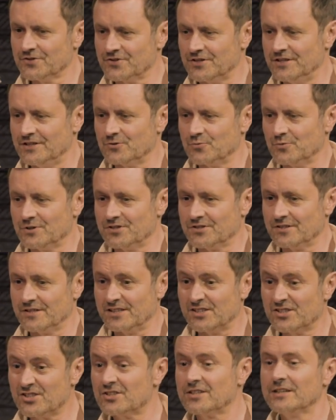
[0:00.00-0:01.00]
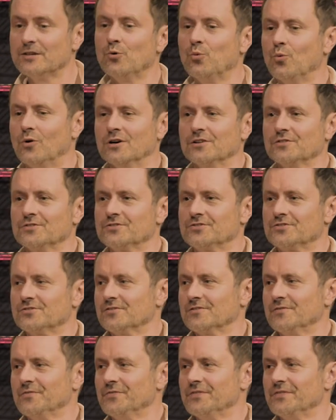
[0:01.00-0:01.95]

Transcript: scenes which they still want